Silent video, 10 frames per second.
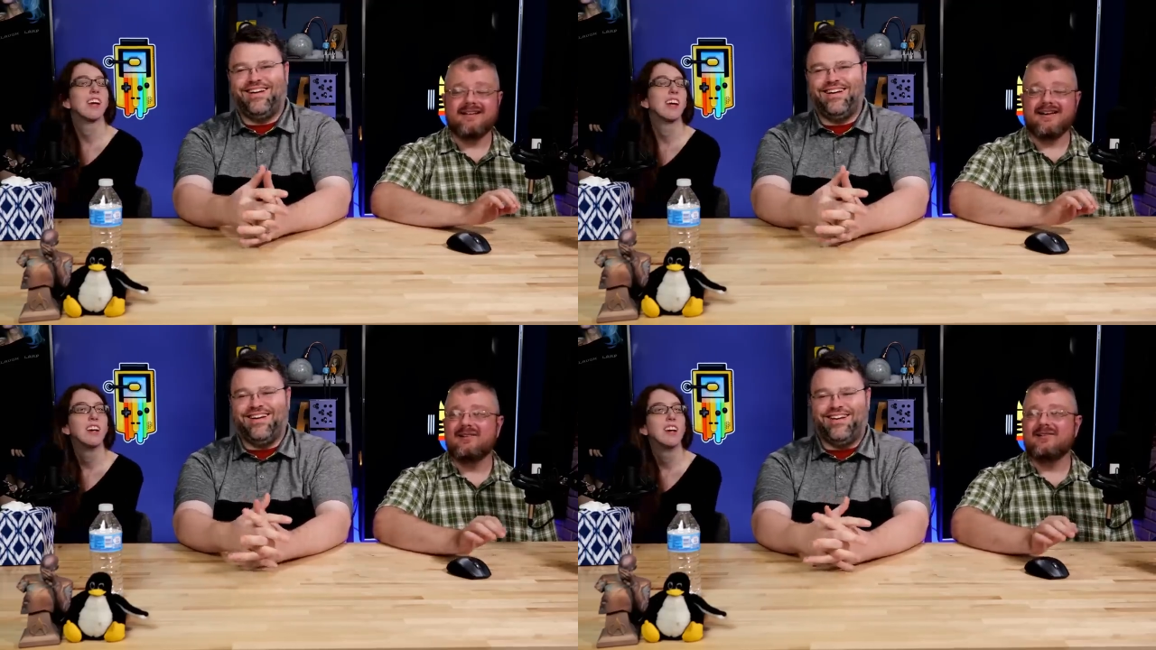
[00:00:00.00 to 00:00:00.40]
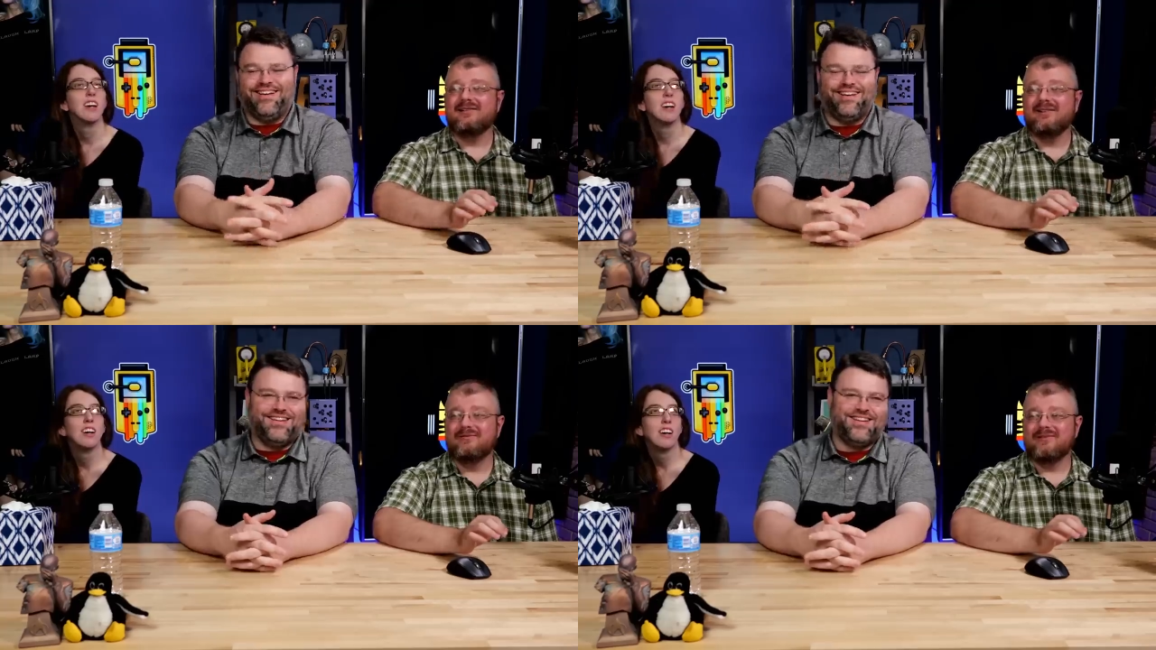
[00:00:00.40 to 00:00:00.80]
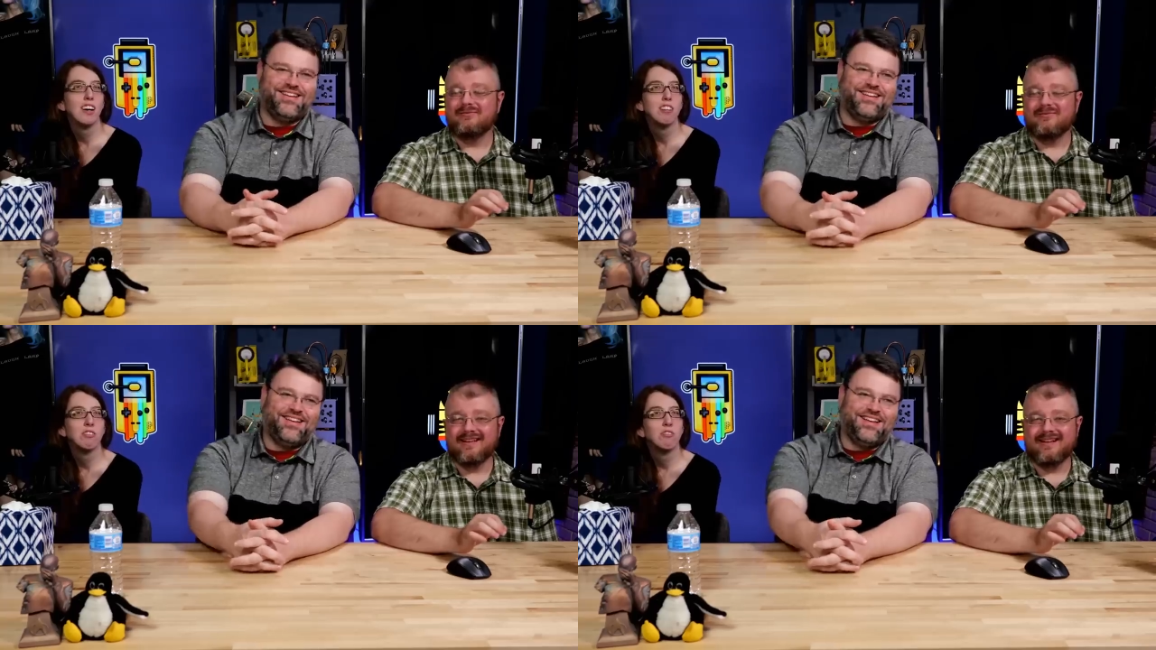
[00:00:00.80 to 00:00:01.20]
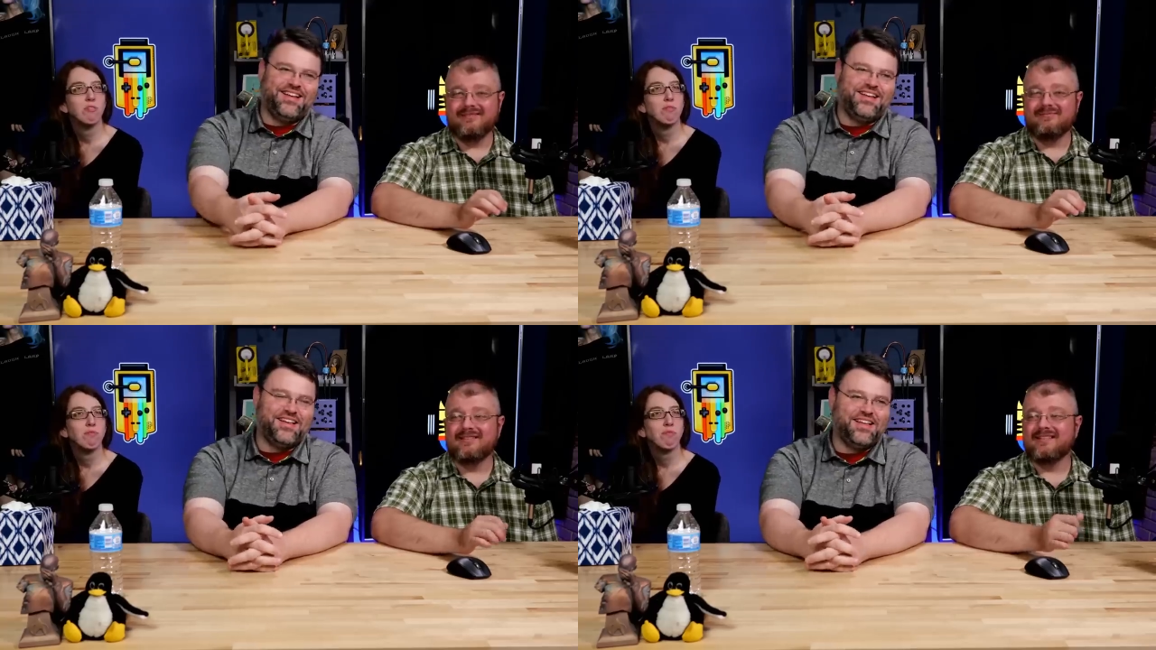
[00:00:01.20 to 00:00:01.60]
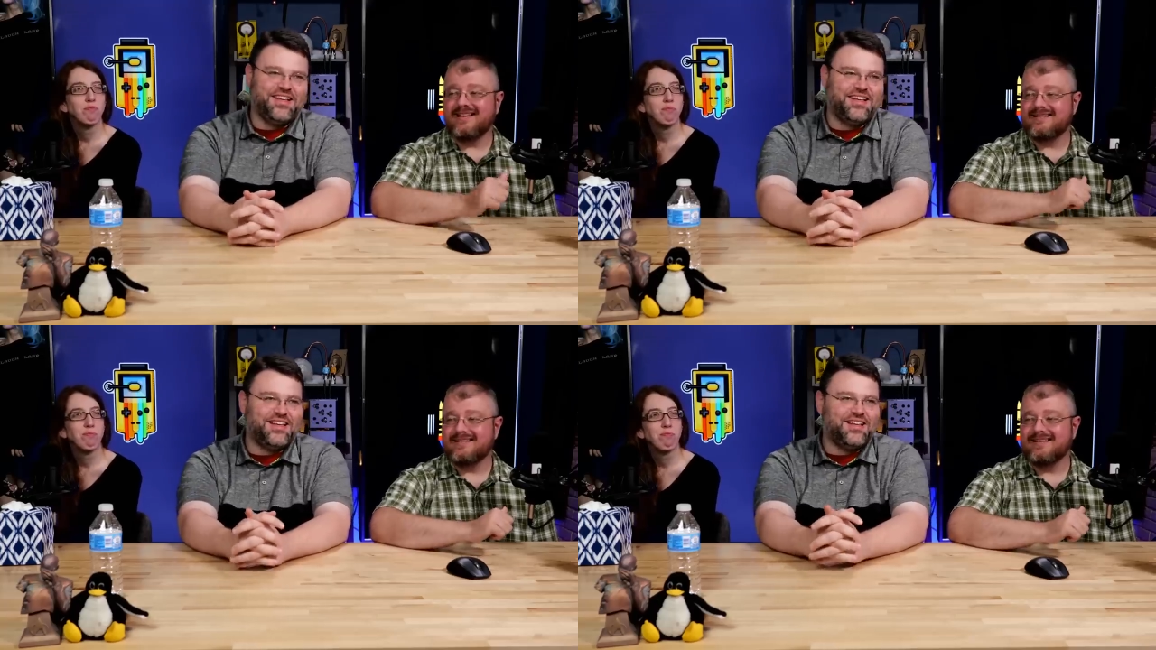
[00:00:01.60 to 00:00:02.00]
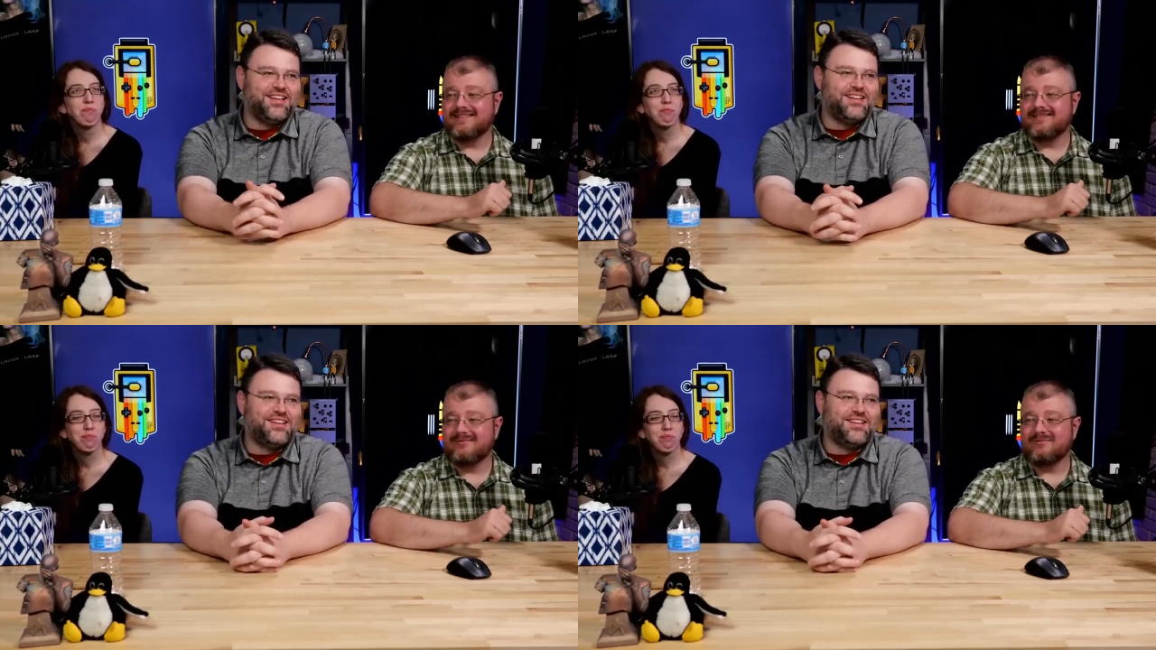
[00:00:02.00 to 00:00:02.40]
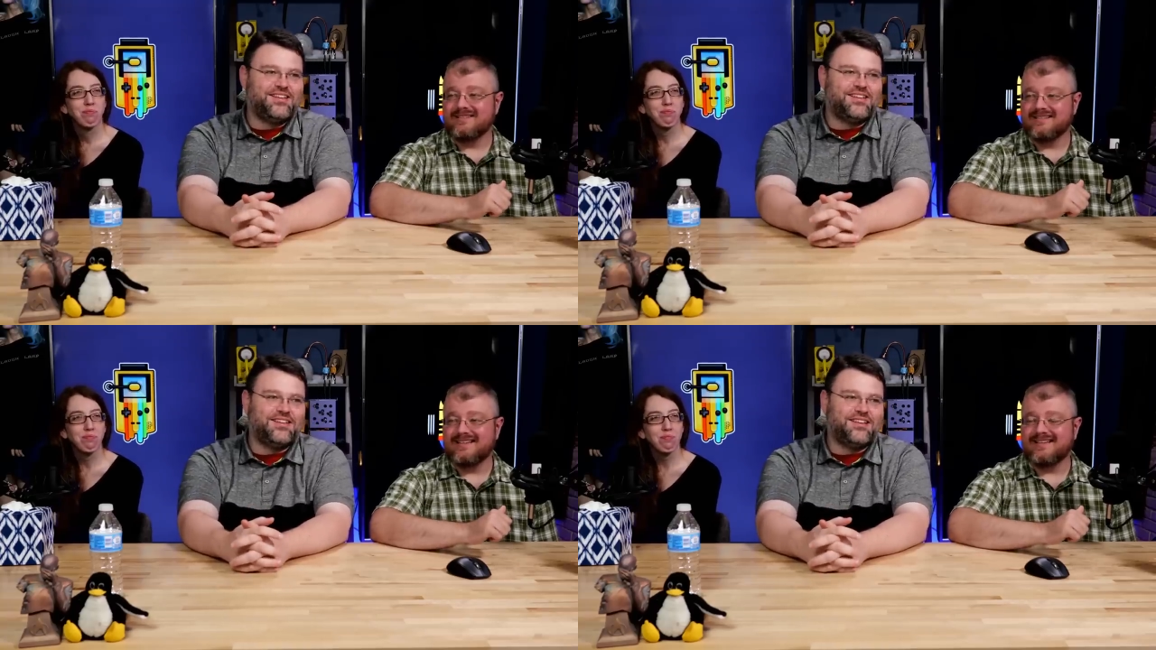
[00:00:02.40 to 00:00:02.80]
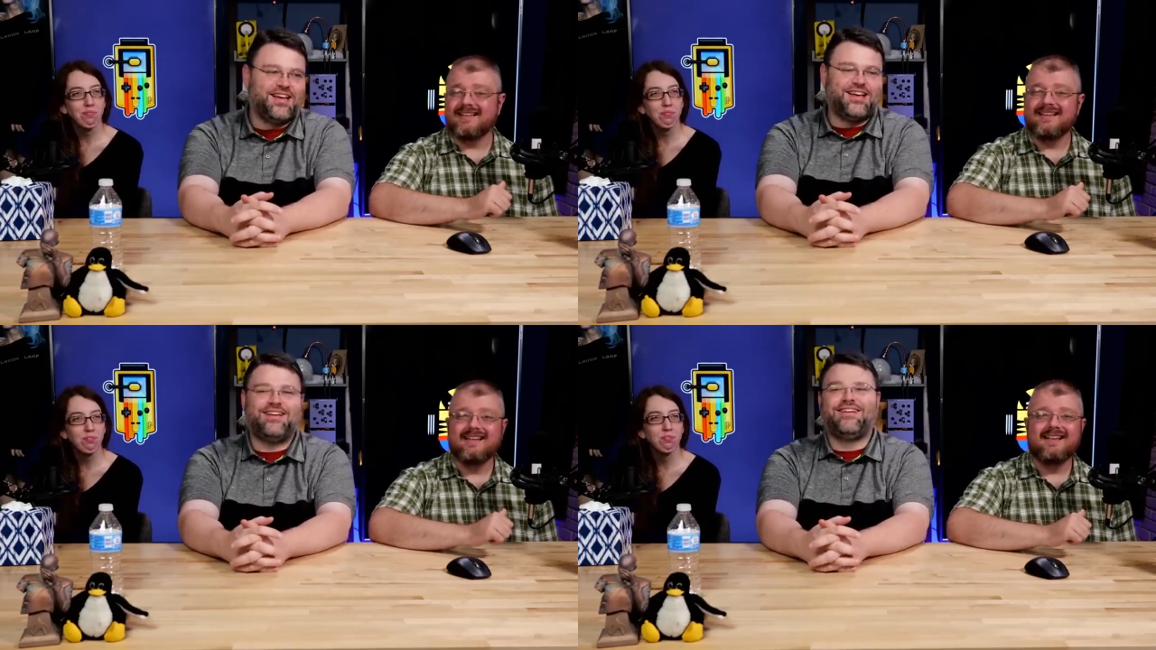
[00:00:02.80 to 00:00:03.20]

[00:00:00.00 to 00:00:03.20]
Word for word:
Speaker 1: Not only are you living in it, but the last election was it.